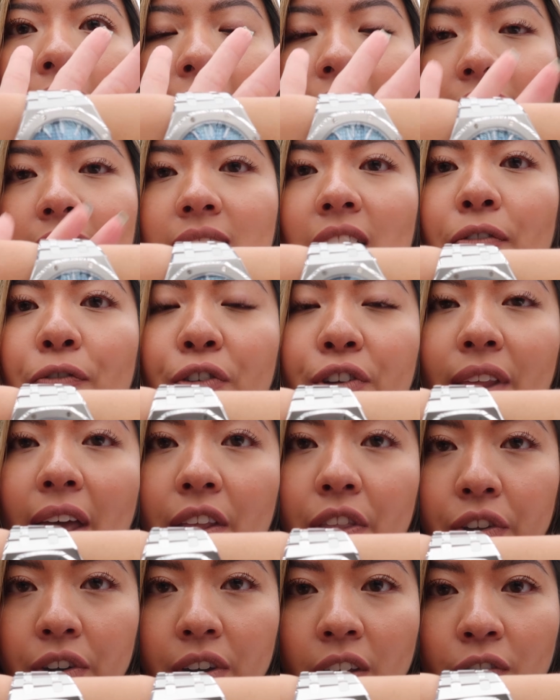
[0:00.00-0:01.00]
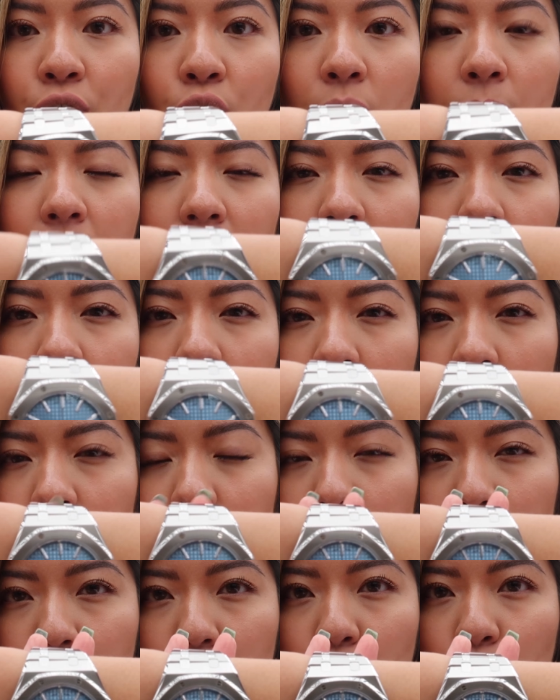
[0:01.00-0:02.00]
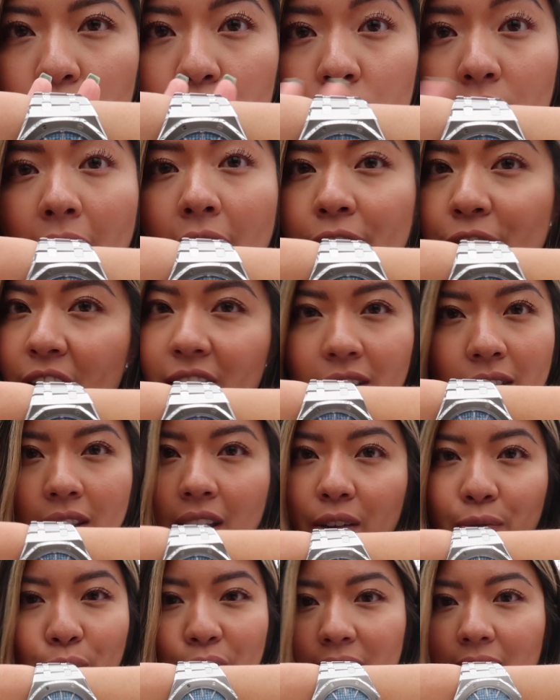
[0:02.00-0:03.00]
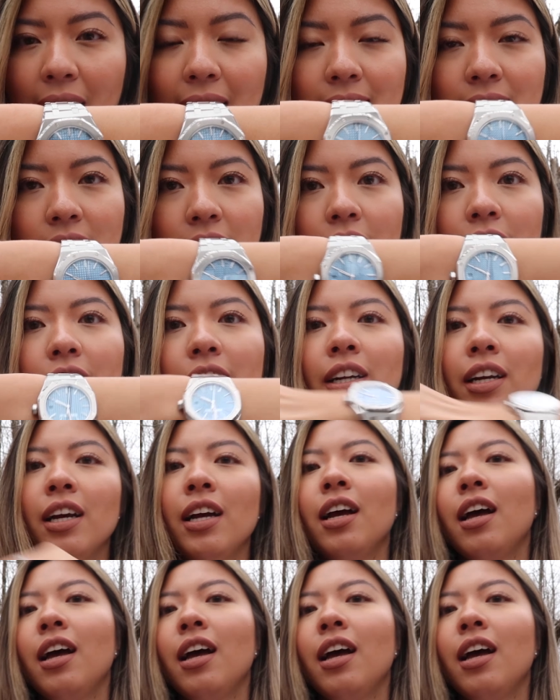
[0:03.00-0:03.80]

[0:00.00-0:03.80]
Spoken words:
except for that 34mm version, which I fell in love with last year.